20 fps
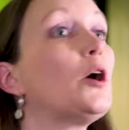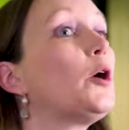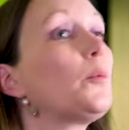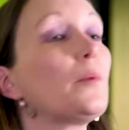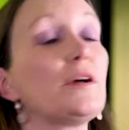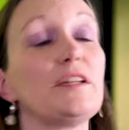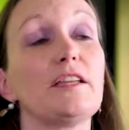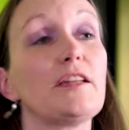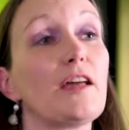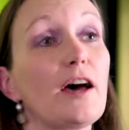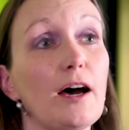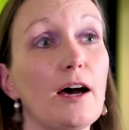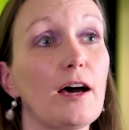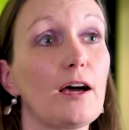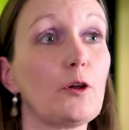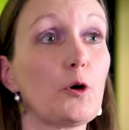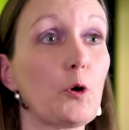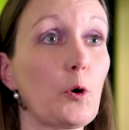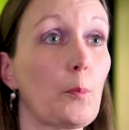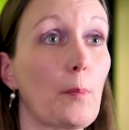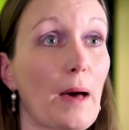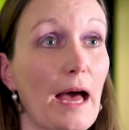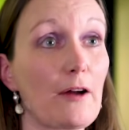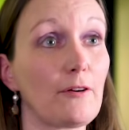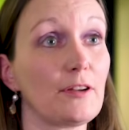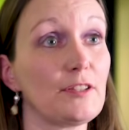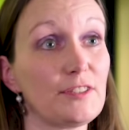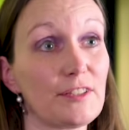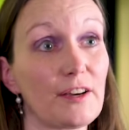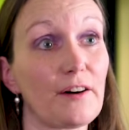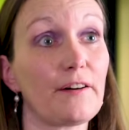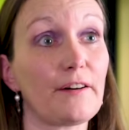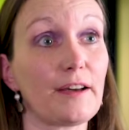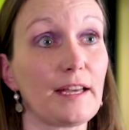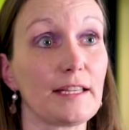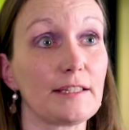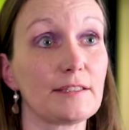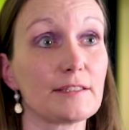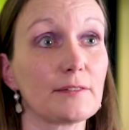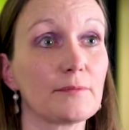when an earl or baron
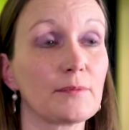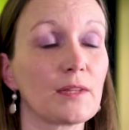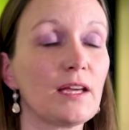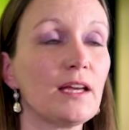died.